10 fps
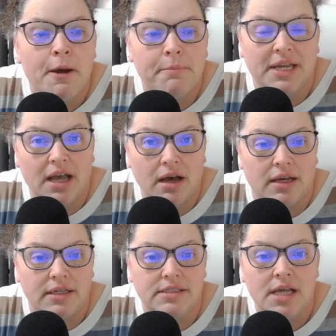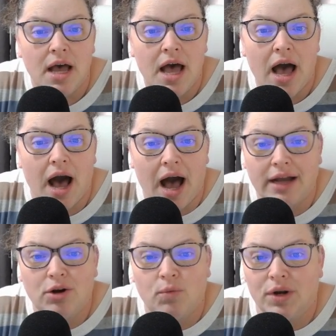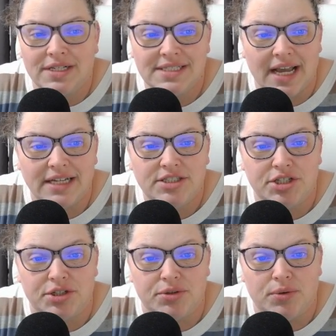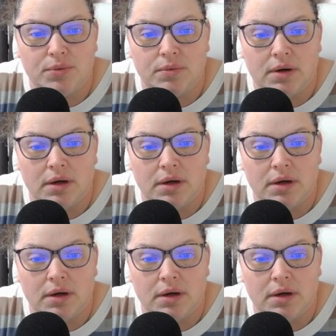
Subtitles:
because I don't want to say to